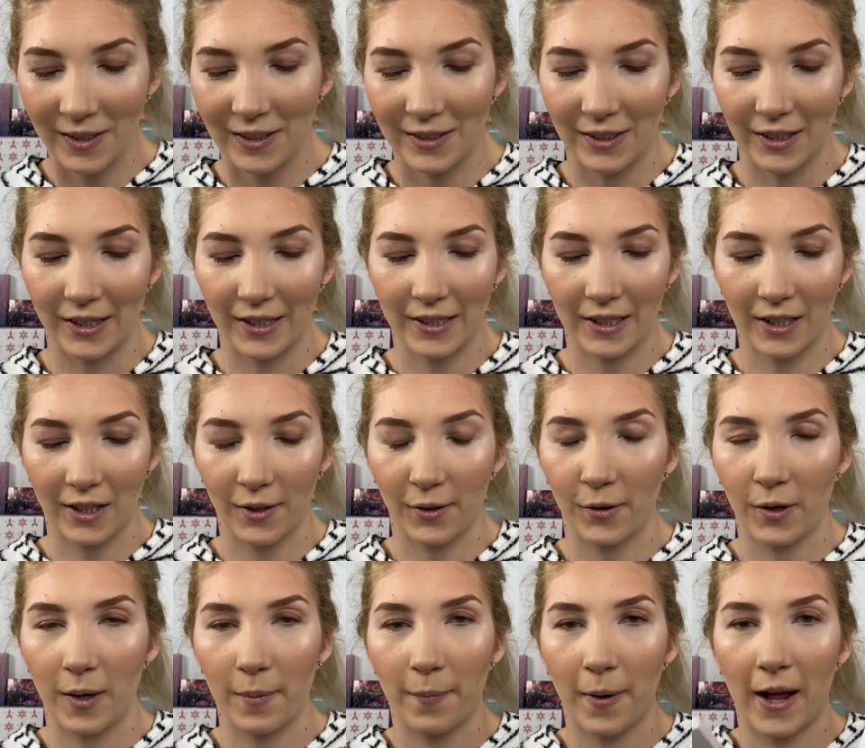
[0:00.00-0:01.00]
So these are the
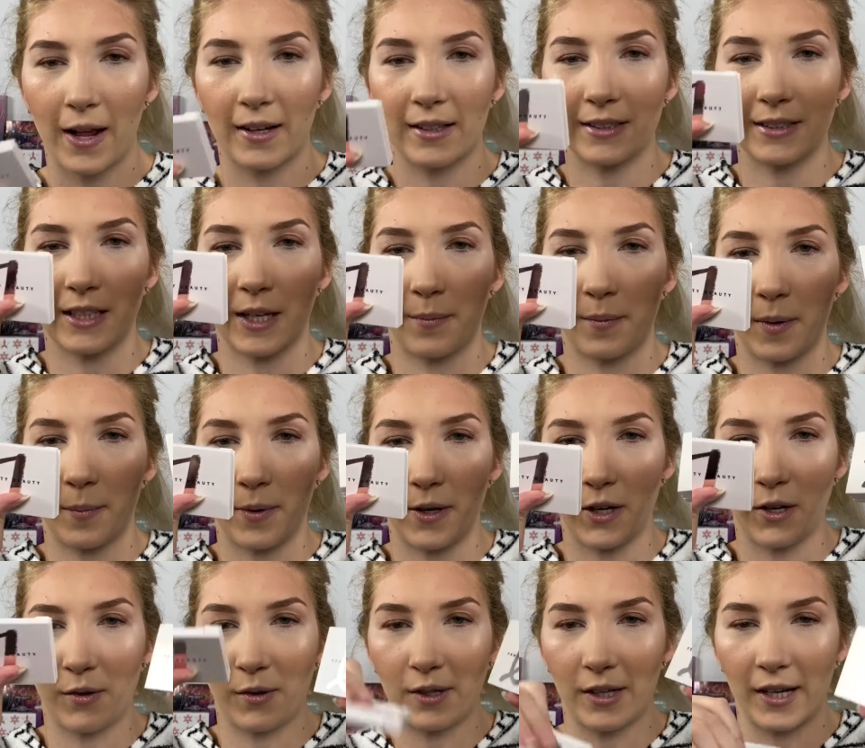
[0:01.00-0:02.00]
3 palettes that I'm going to be
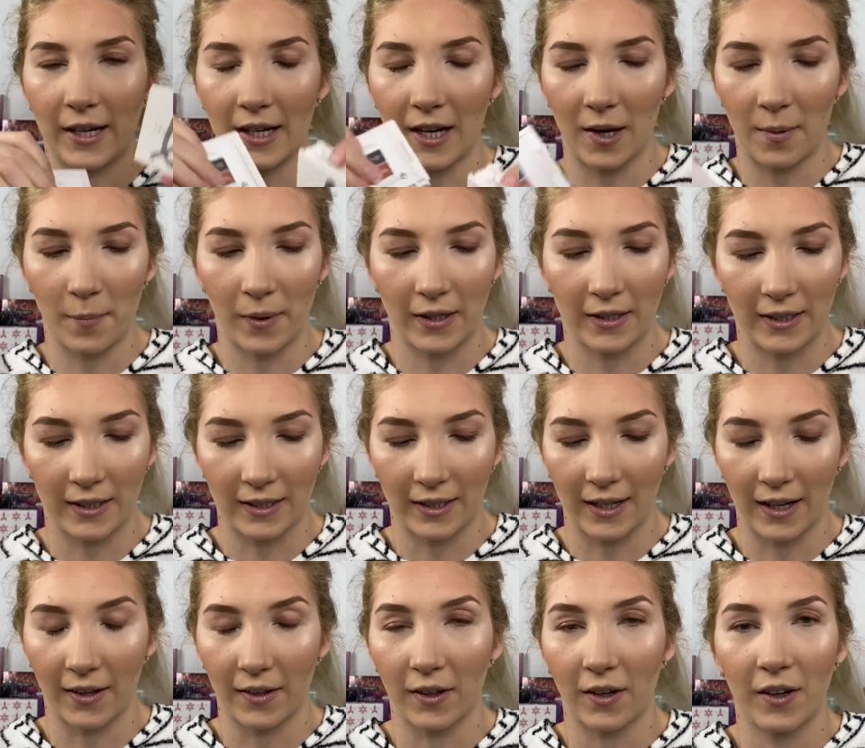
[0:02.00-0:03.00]
using and mixing
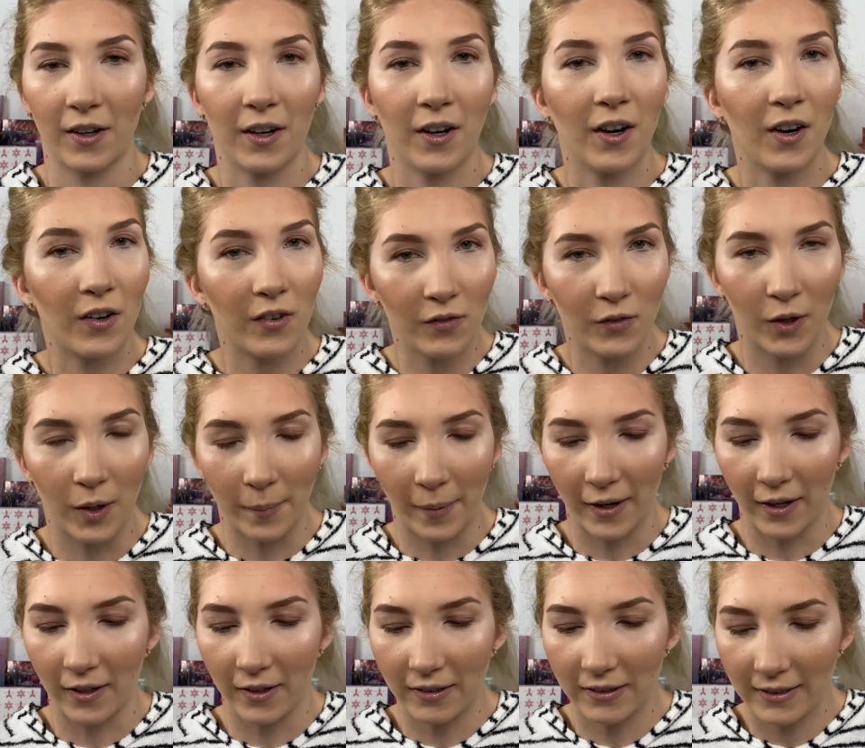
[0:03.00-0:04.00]
together for my
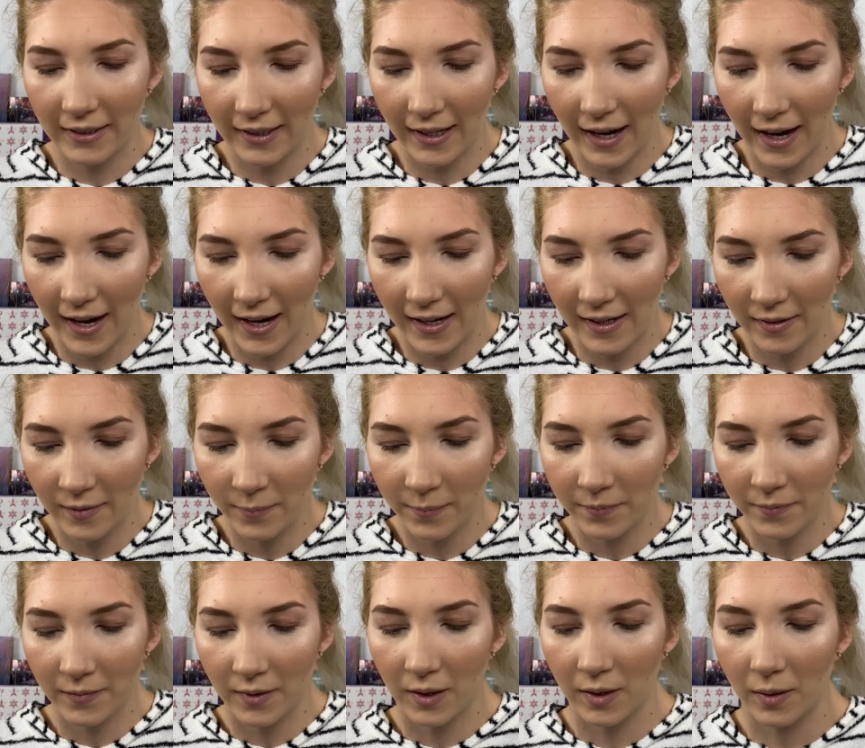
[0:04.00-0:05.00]
look today,
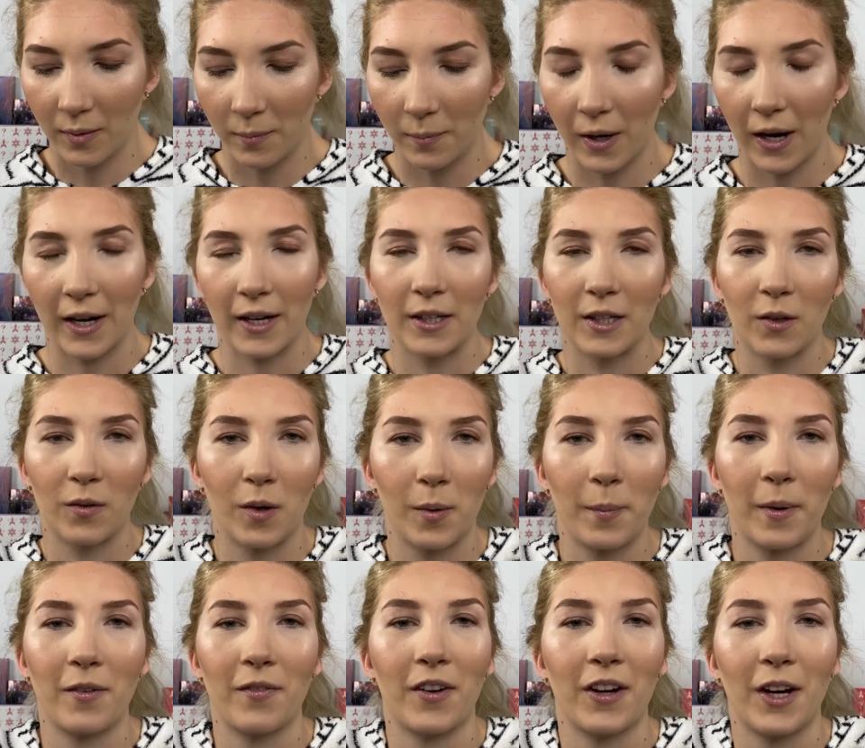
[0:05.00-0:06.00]
but there will
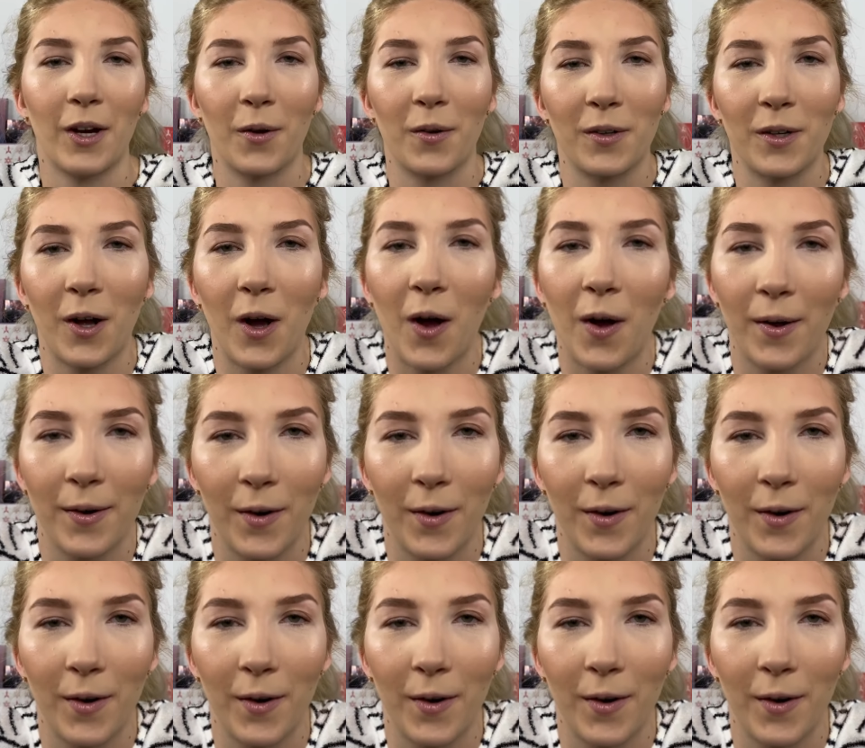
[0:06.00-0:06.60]
be videos on